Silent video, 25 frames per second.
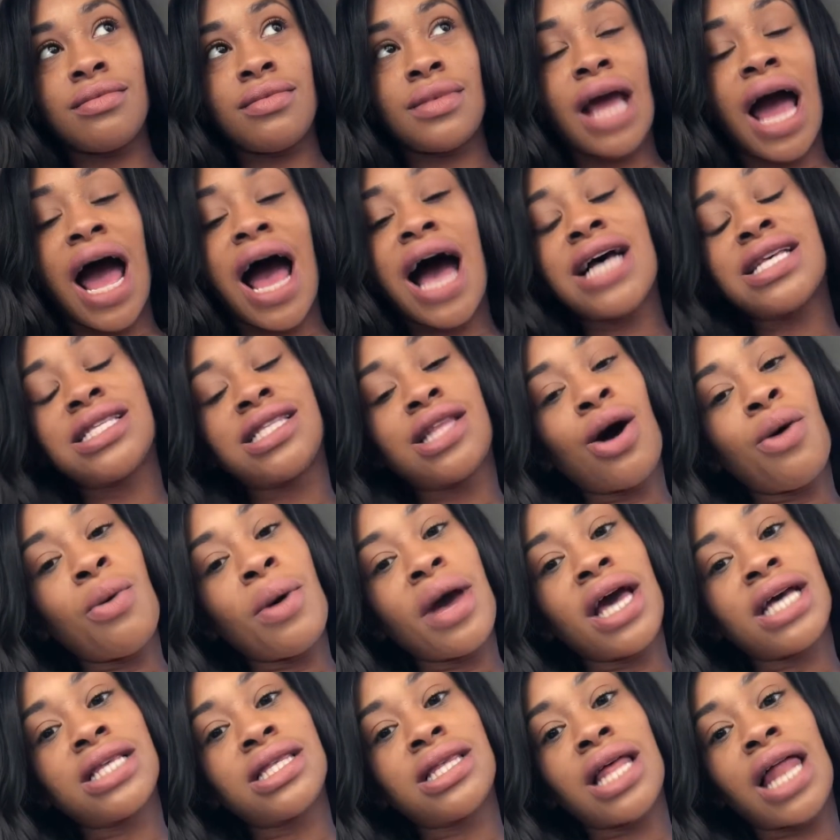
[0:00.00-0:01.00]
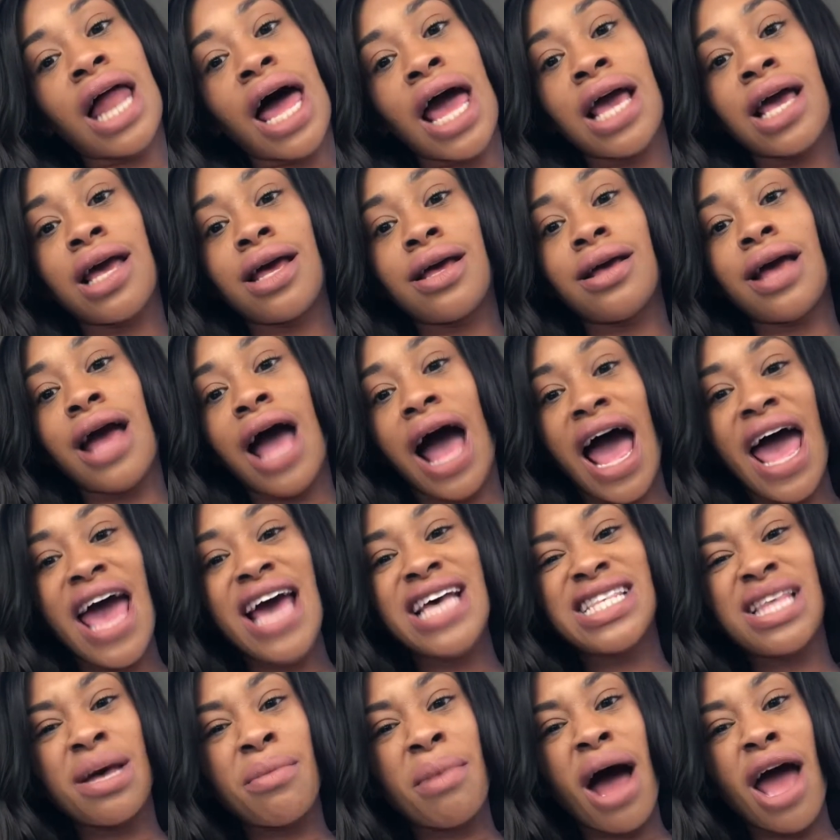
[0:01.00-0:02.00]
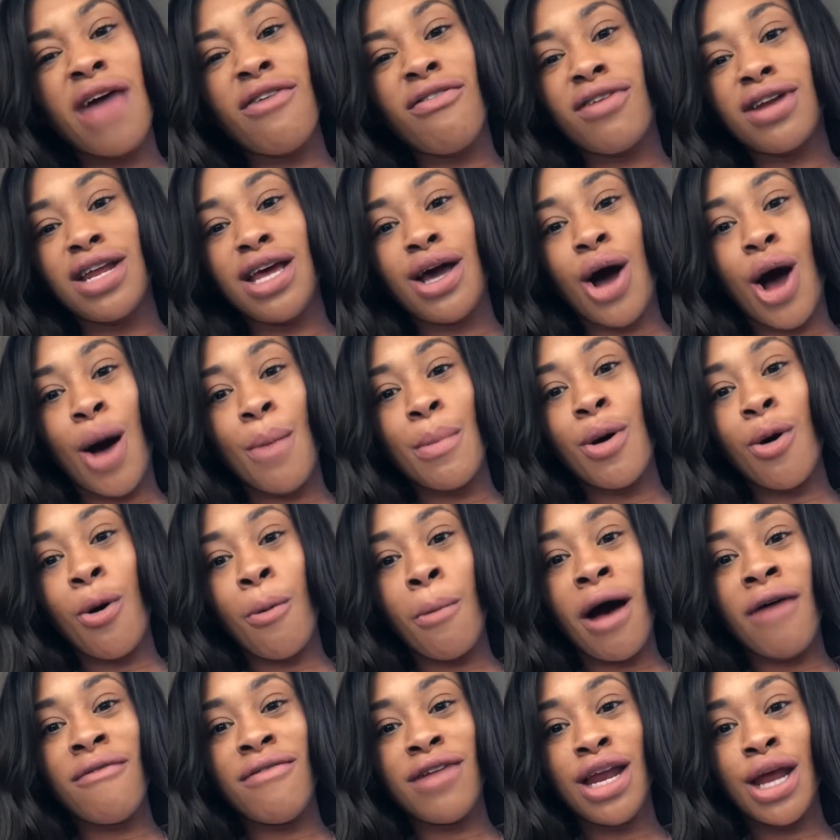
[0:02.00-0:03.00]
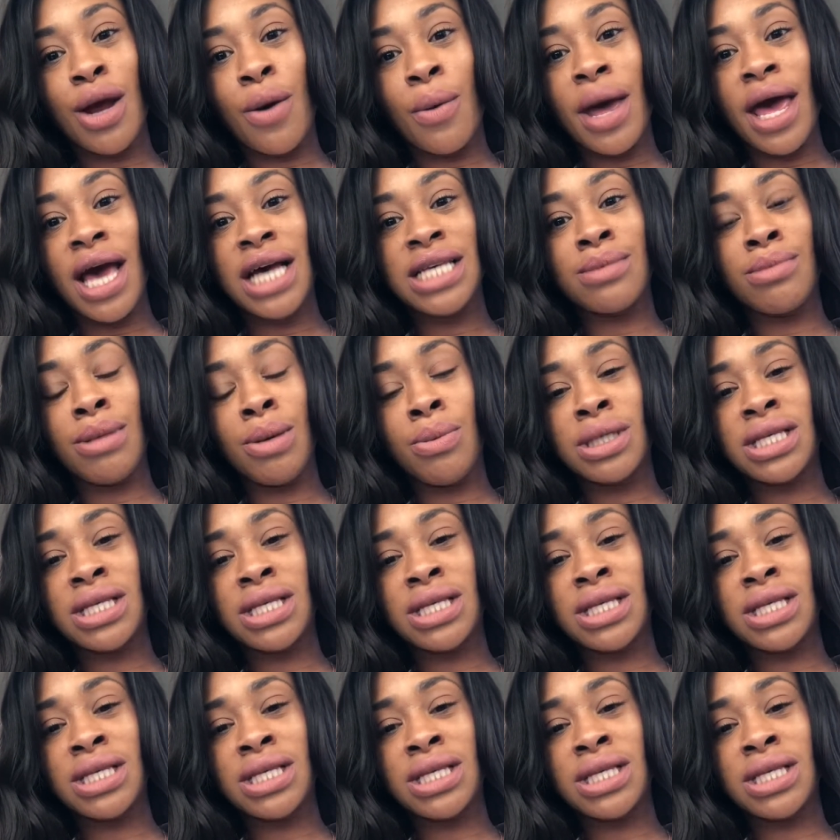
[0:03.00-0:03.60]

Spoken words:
Guys, don't ask. Like, I had somebody really comment on my video and ask me,